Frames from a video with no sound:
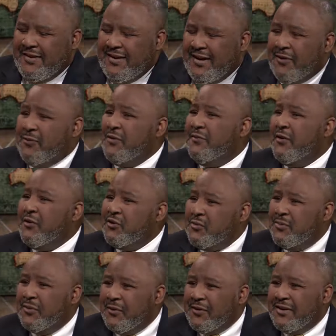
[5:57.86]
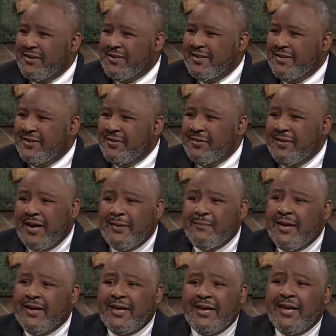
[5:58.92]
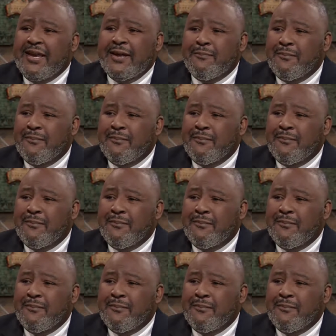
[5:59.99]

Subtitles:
A reverse mortgage, you're not making any